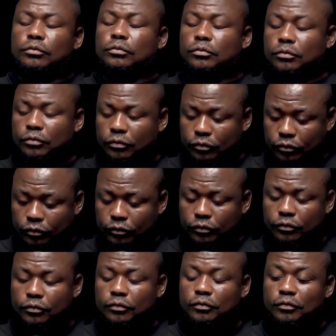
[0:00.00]
you are the
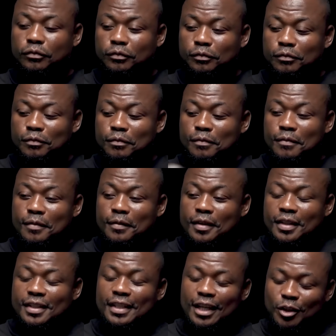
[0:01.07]
roles. You are
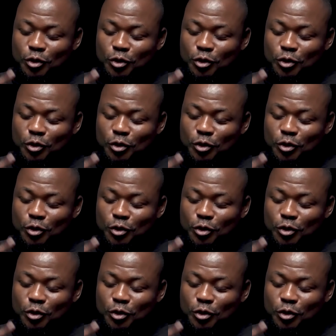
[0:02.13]
God.